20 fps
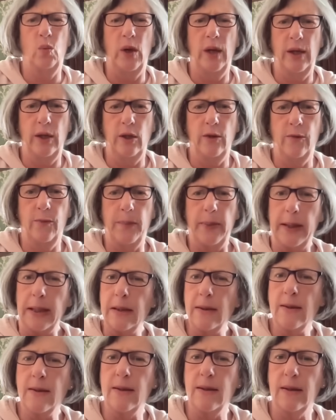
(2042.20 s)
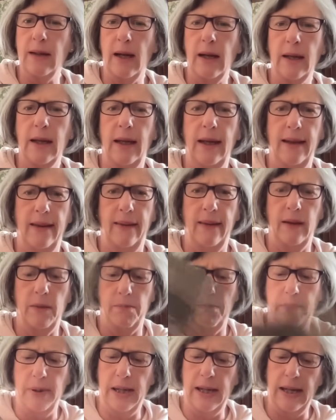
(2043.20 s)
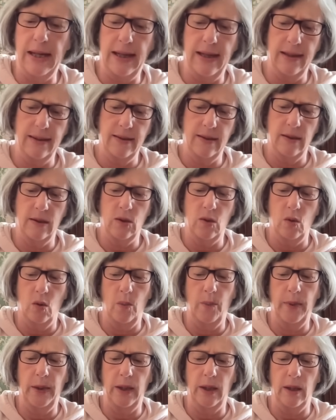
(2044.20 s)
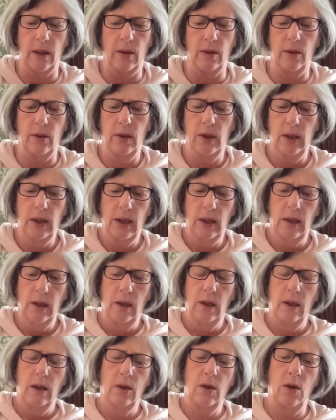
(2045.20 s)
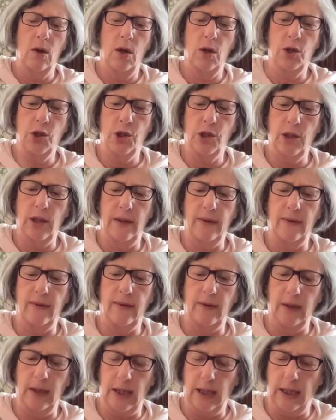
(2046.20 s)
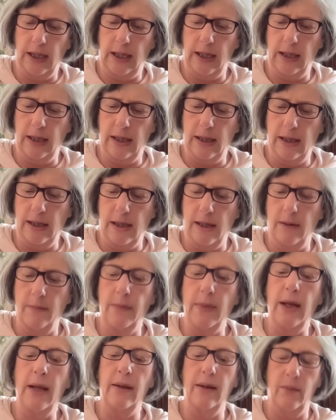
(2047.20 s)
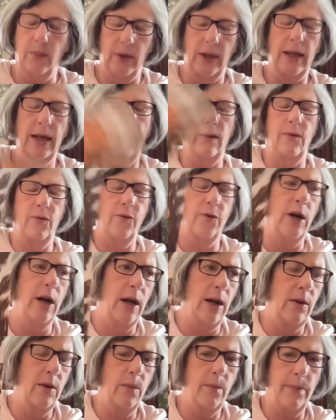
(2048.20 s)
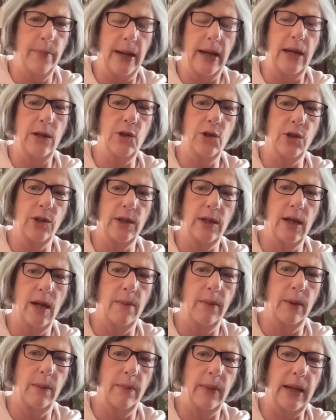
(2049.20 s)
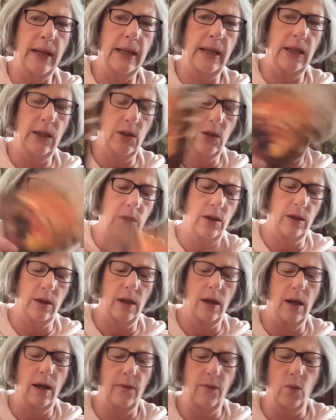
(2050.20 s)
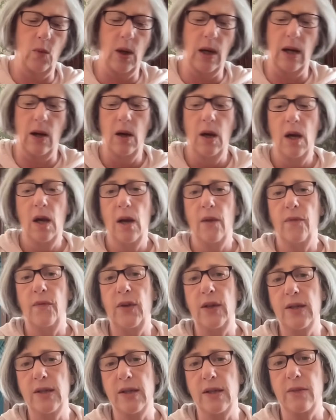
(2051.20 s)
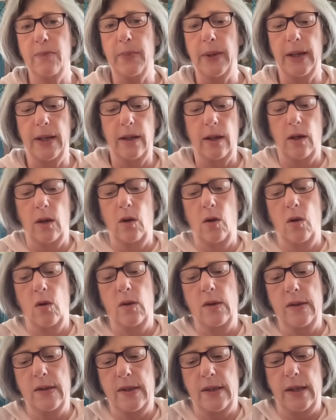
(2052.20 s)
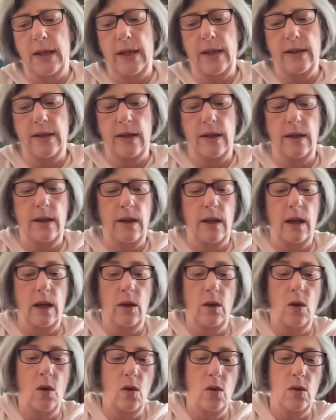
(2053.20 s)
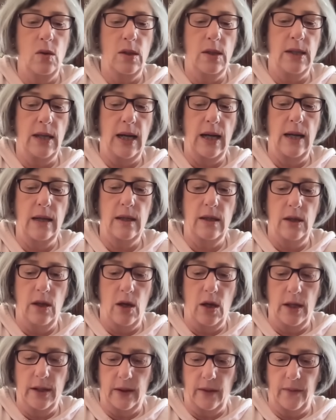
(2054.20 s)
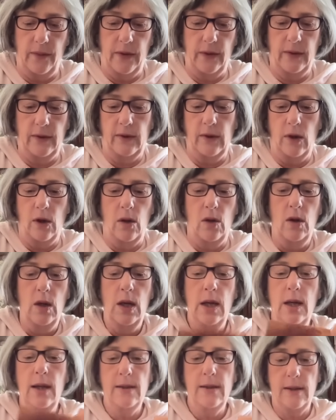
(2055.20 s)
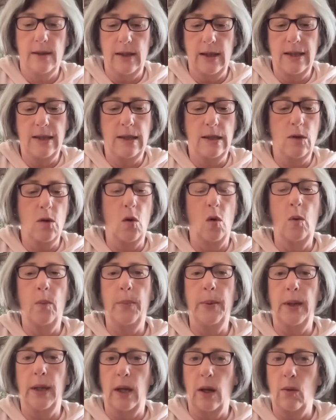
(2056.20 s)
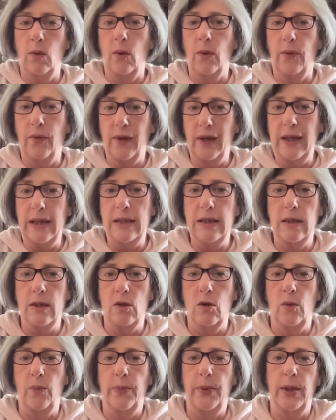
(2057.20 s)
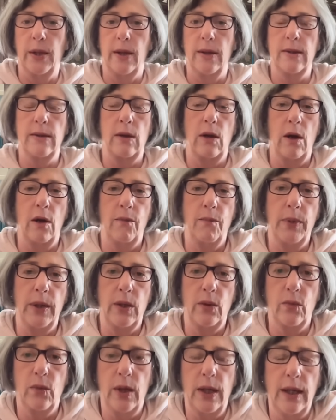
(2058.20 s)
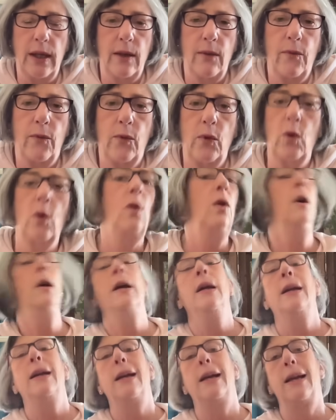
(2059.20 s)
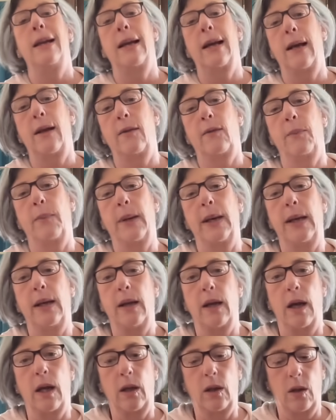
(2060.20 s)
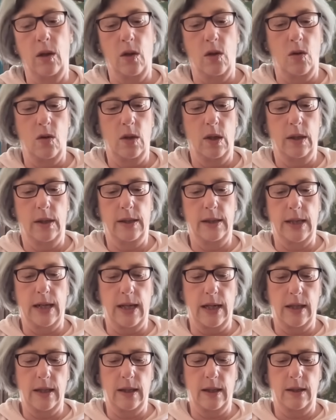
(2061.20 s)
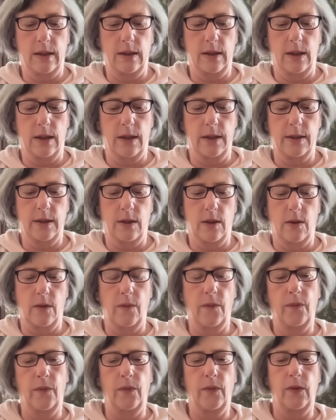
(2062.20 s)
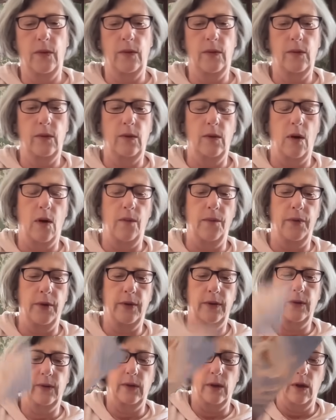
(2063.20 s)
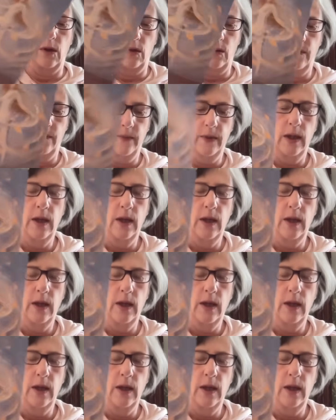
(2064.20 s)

where you've been stuck in the past, Scorpio. Gosh, let's see. Um, and then we get fire and passion coming back into your life. Wow, this has been a long season, a long dark night of the soul. This Scorpio, or these Scorpios I've been reading for, it has been a long dark night of the, of the soul.